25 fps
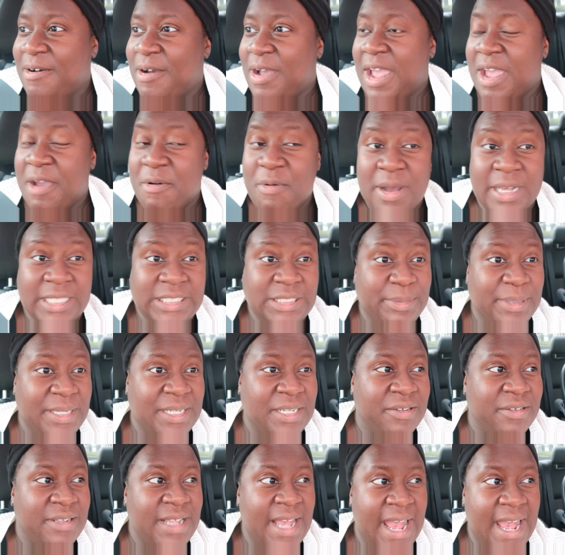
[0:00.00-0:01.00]
and once we
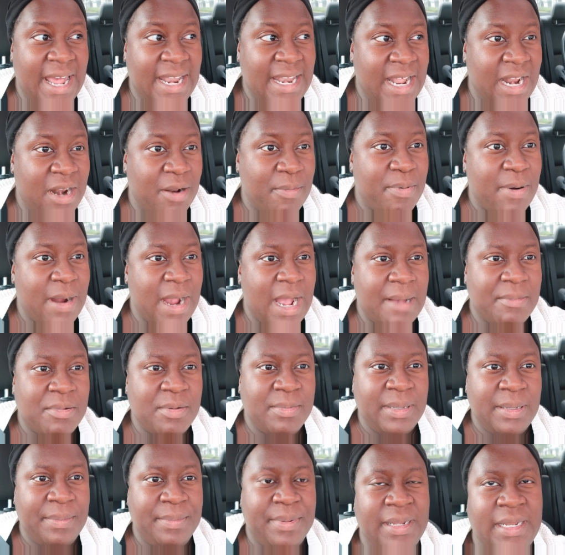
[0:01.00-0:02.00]
do that, that'll
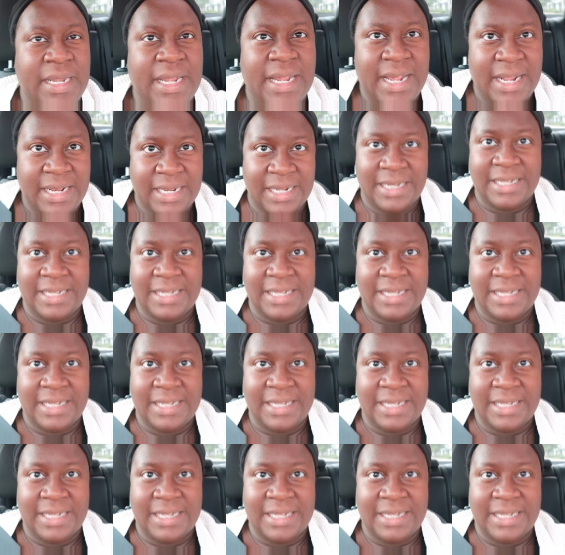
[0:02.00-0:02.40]
probably be the end